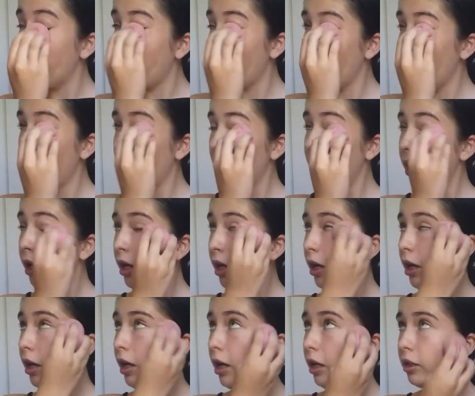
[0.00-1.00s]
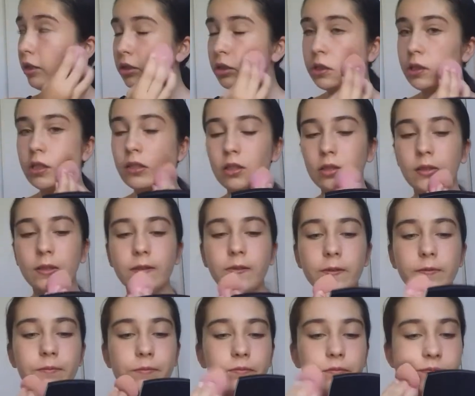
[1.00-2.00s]
Blend.
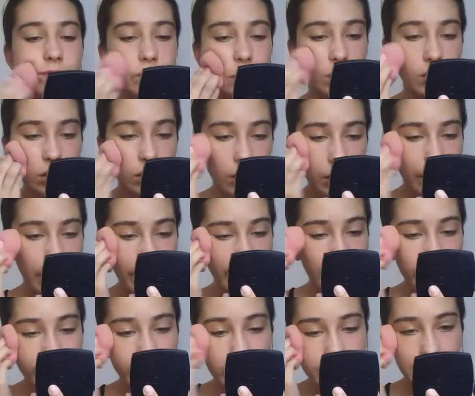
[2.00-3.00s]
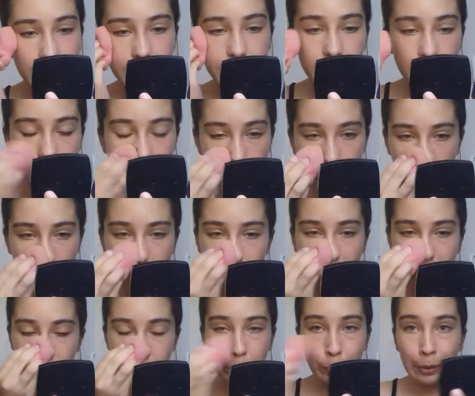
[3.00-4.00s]
I emphasize this so
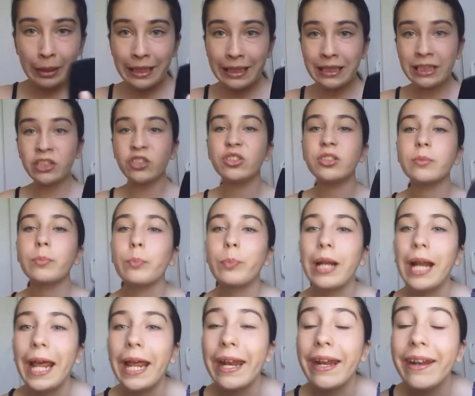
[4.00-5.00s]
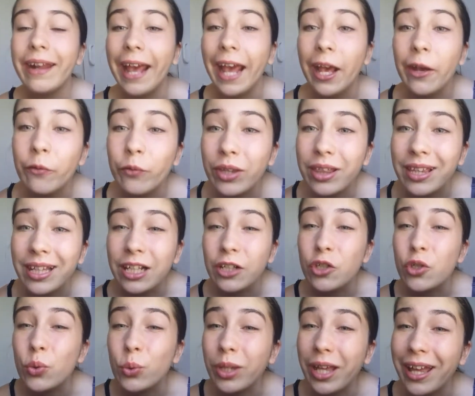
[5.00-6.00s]
much. Please just blend
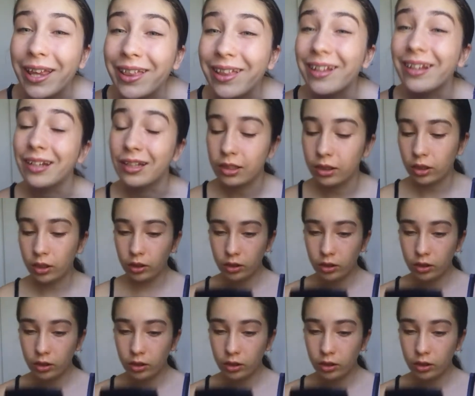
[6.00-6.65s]
everything together.